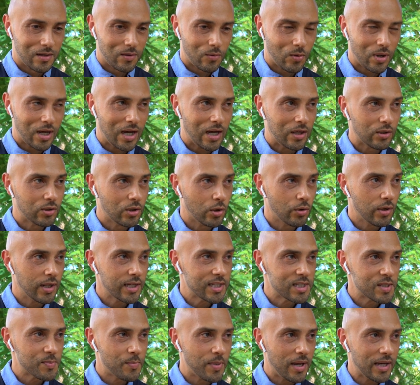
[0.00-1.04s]
Wow, don't
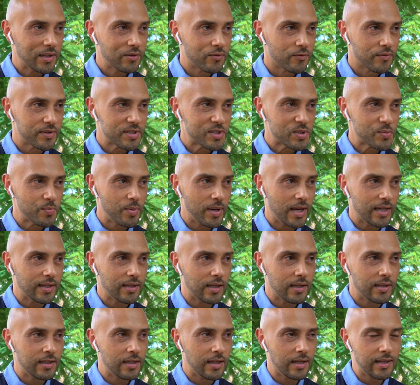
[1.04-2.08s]
expect respect.
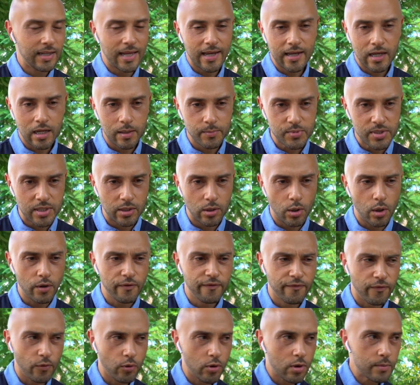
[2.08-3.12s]
And that comes in all
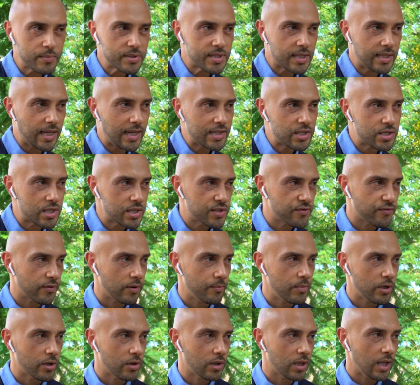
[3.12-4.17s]
forms, and not just
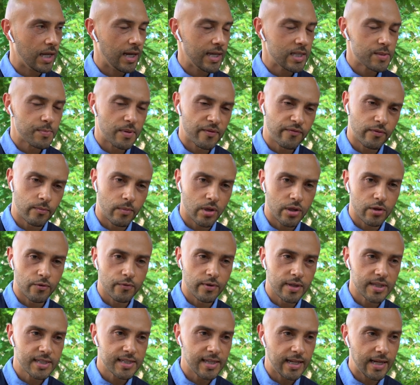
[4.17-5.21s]
from your clients, but from other
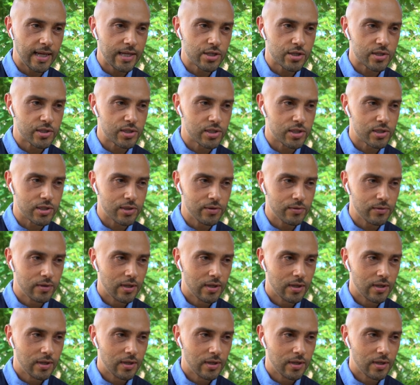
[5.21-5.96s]
real estate agents too?